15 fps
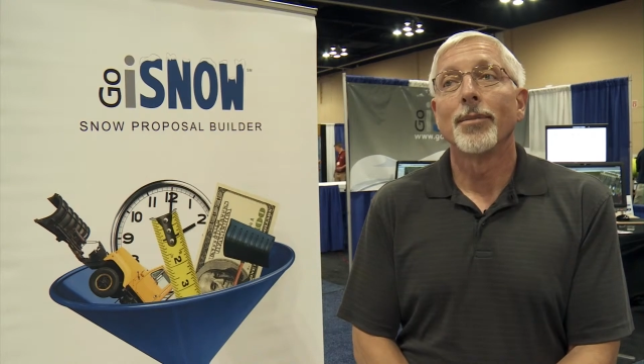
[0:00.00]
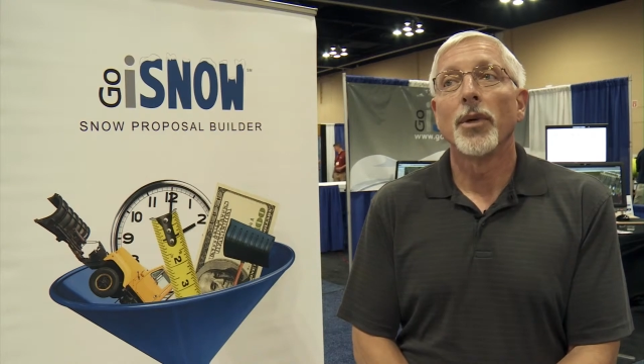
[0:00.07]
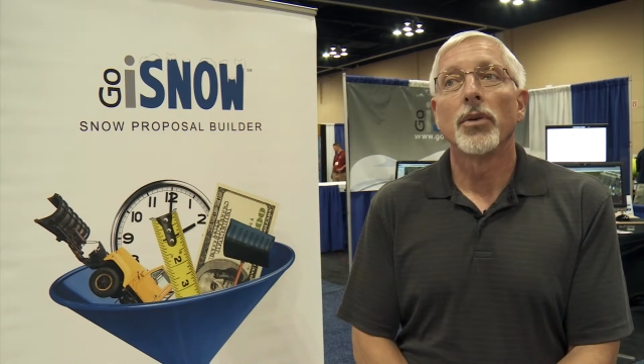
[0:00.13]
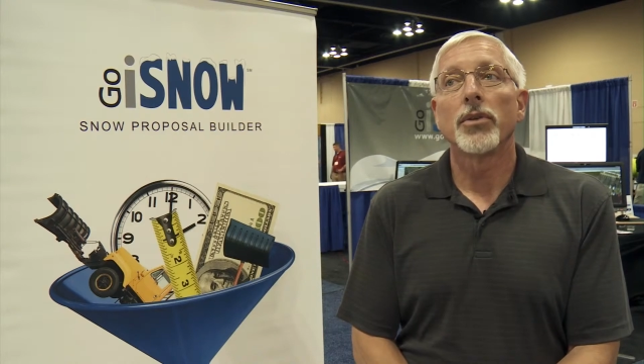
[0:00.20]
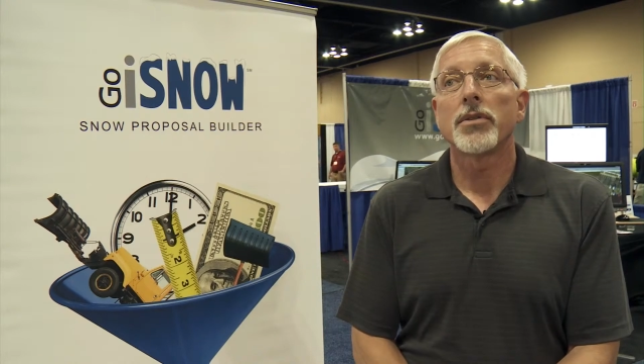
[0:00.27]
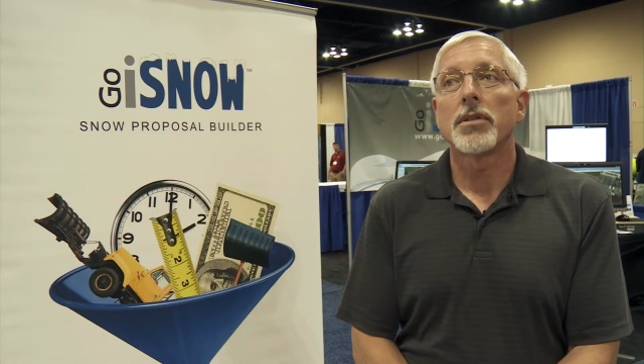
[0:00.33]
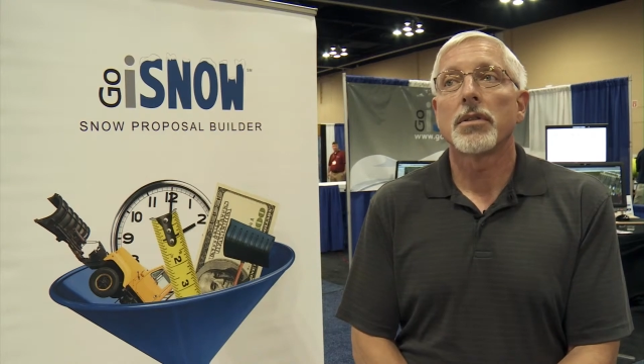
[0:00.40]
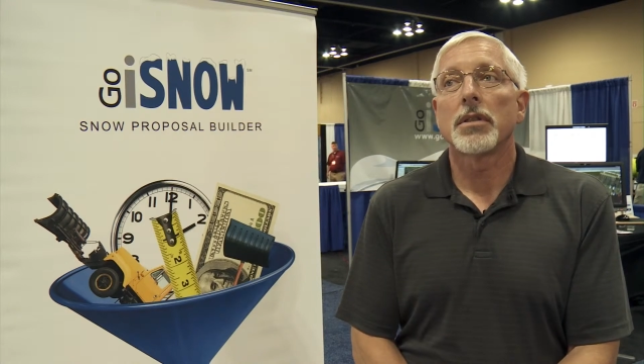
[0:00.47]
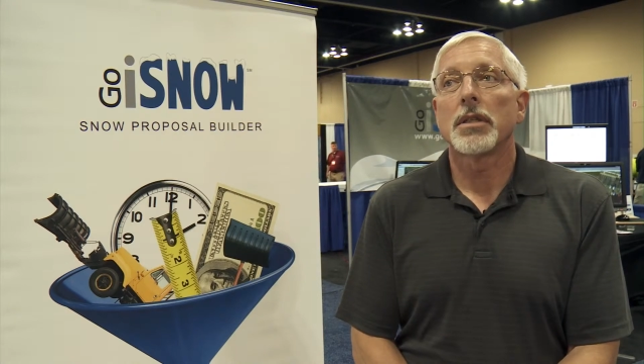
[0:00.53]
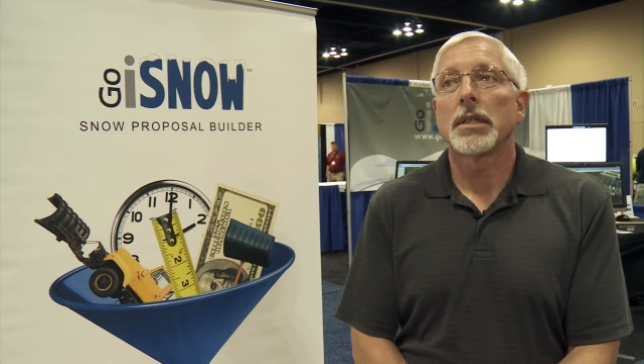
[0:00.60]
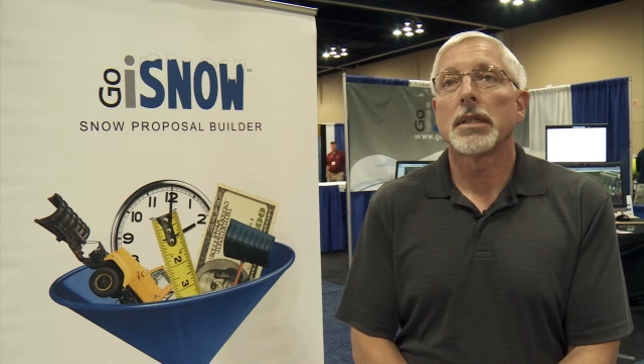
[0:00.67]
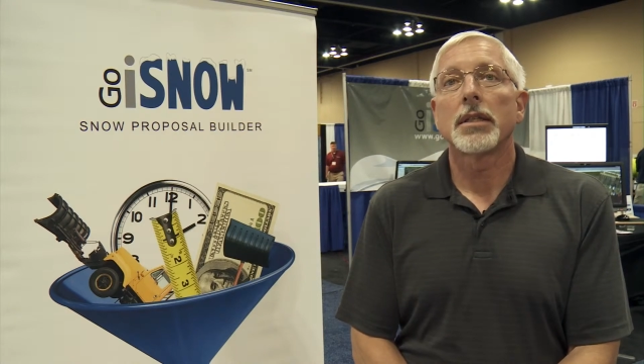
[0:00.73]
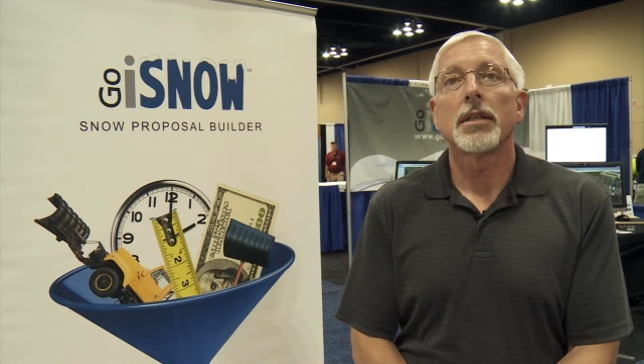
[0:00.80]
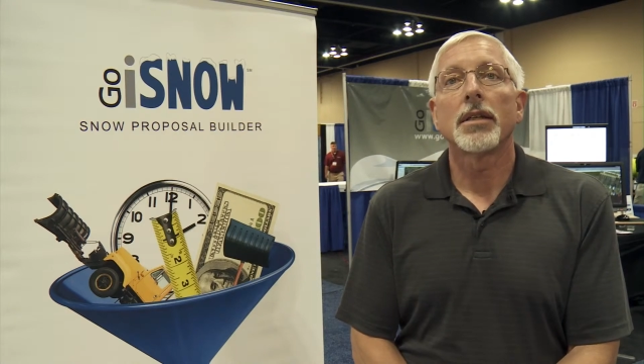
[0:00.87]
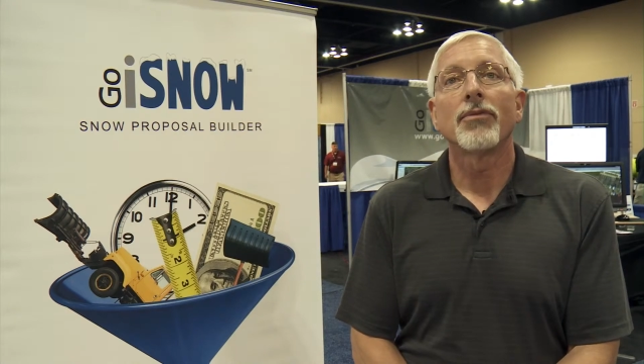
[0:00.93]
the most
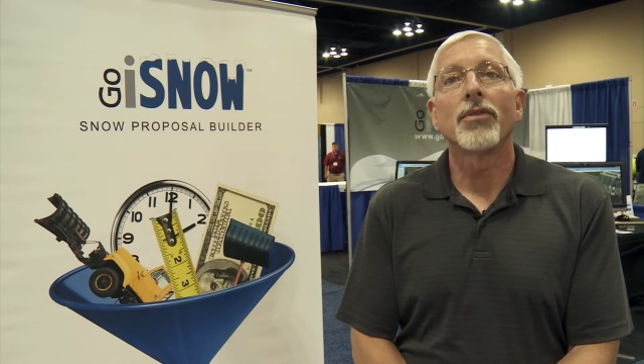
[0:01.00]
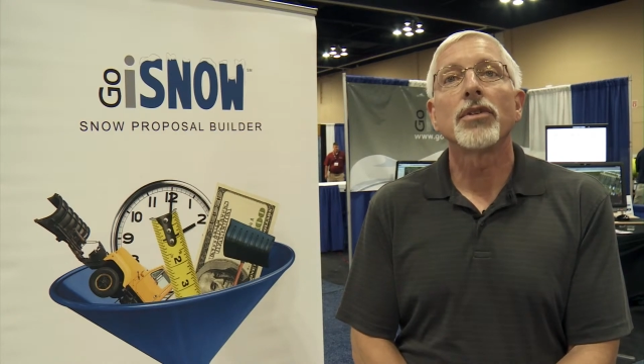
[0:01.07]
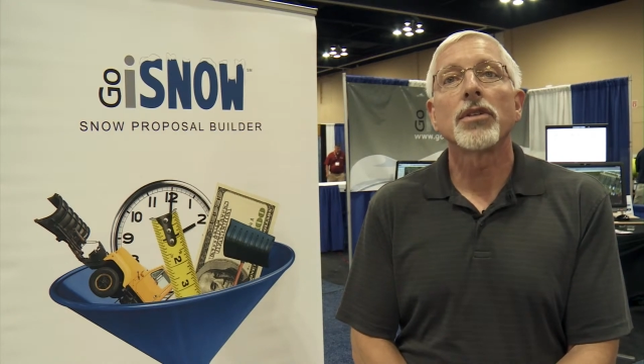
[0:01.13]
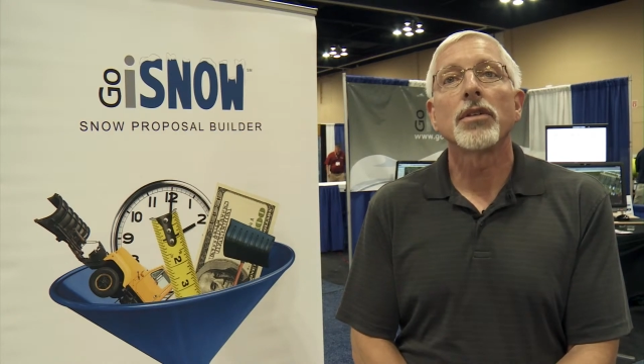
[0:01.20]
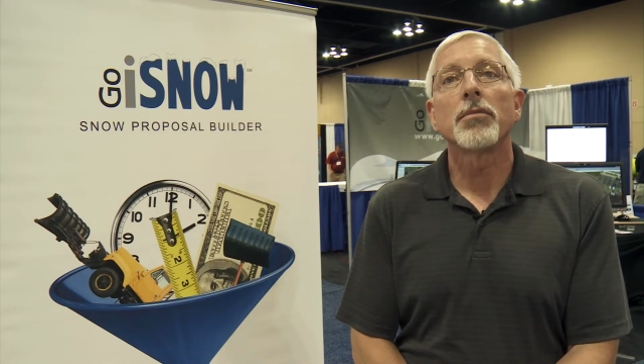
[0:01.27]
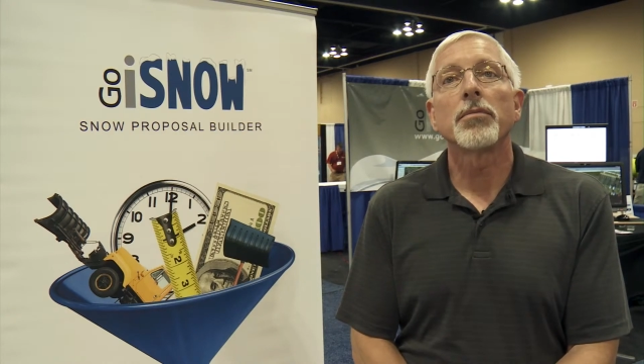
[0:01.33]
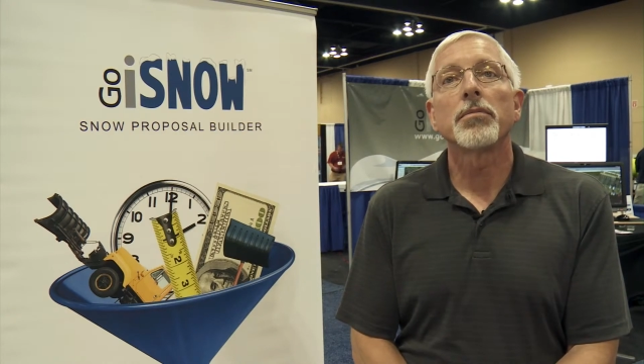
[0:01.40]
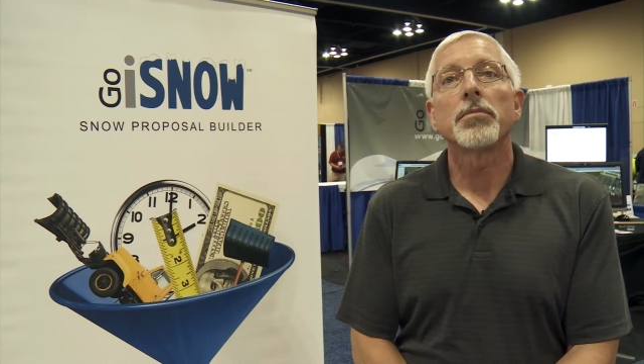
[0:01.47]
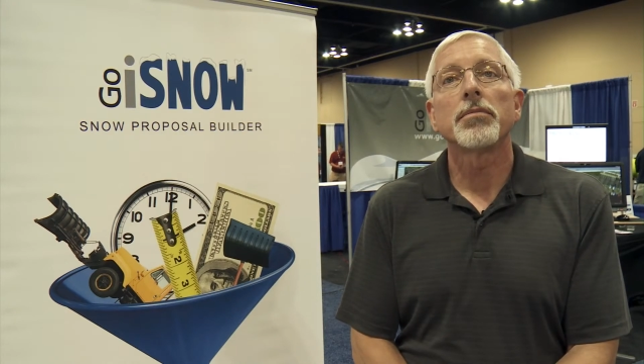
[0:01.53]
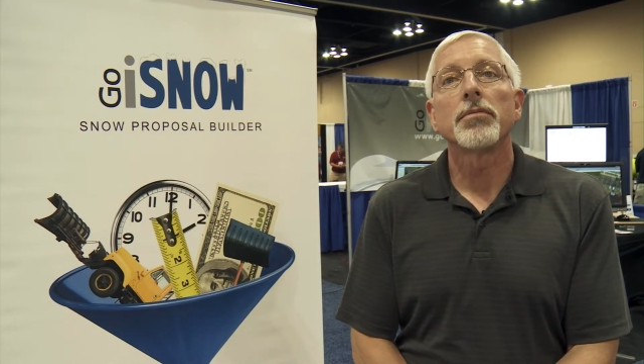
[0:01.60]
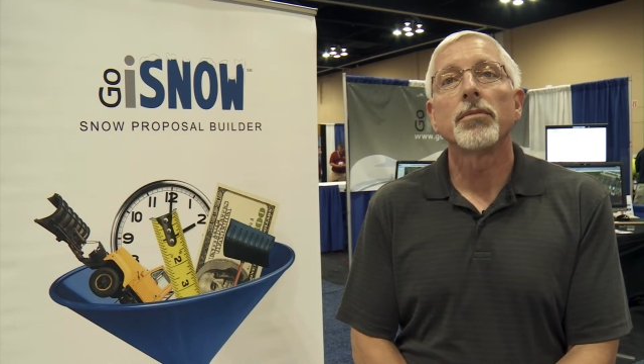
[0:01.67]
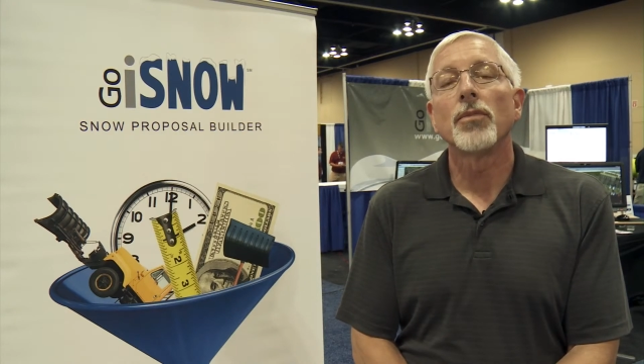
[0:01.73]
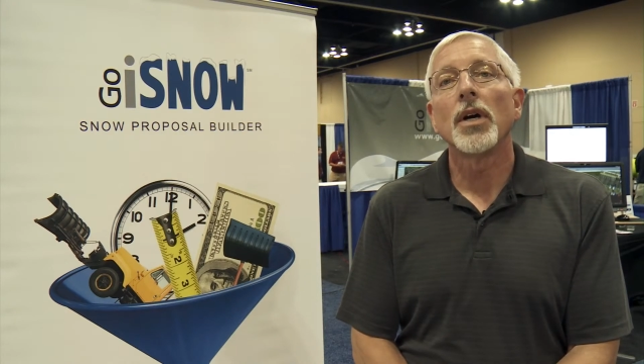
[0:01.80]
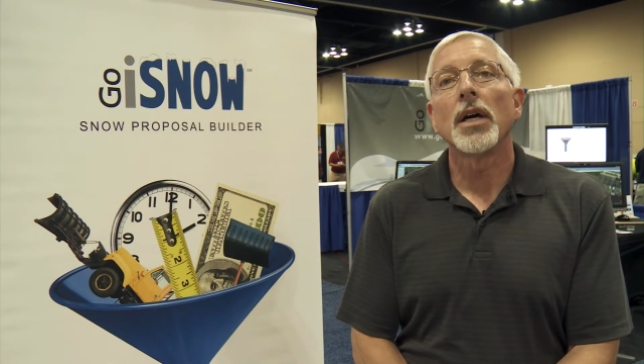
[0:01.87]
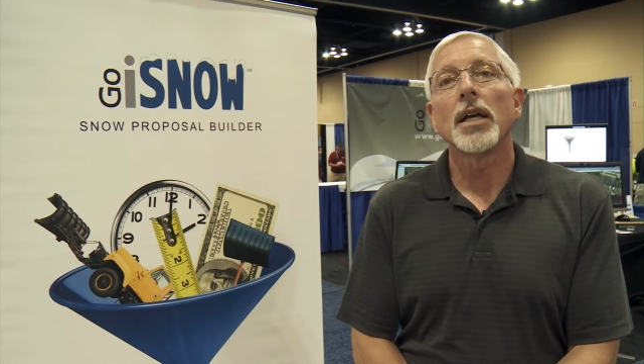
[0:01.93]
uh, efficient
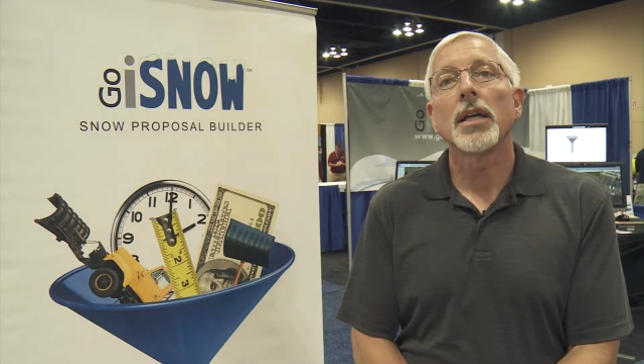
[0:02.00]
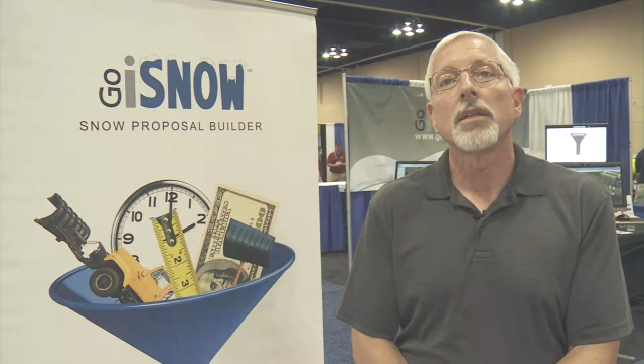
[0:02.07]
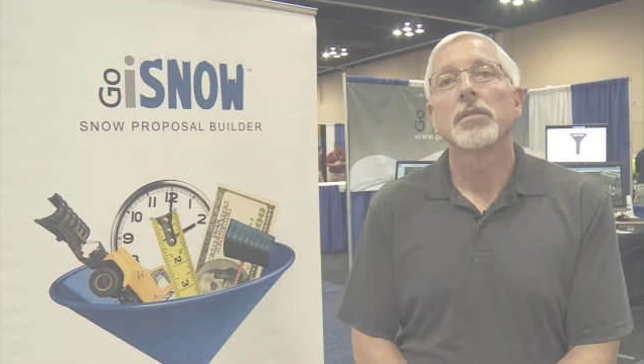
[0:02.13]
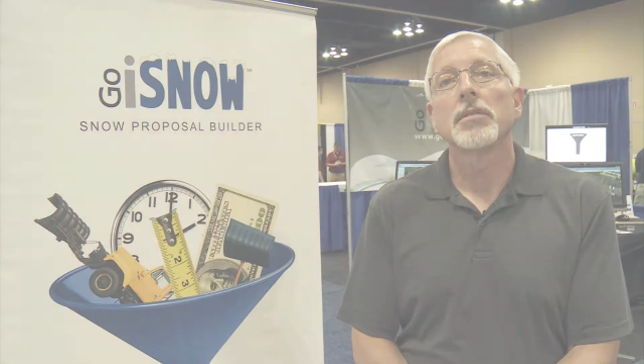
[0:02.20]
way.